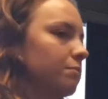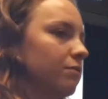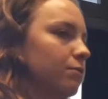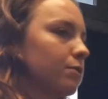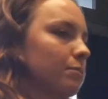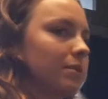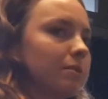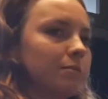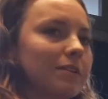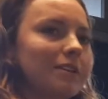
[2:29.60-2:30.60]
before, but it
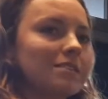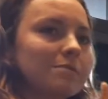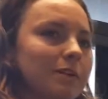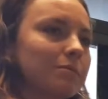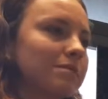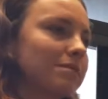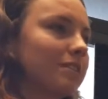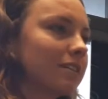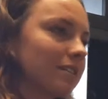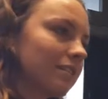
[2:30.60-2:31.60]
would be nice to be able to
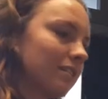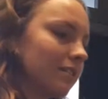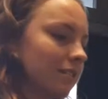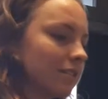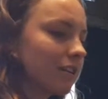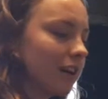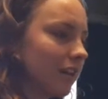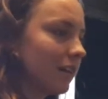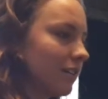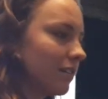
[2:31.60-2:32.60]
like learn how
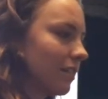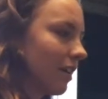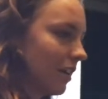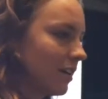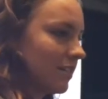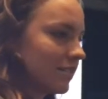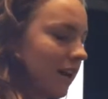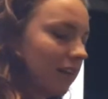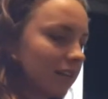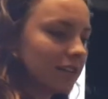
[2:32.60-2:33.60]
to cut it
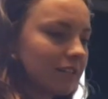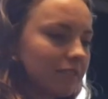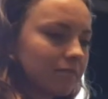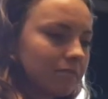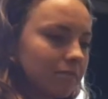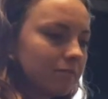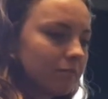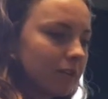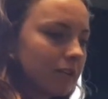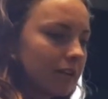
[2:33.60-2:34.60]
exactly and
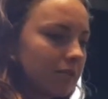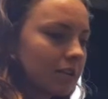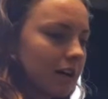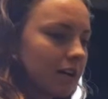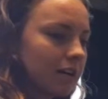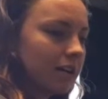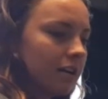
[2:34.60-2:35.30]
play around with that.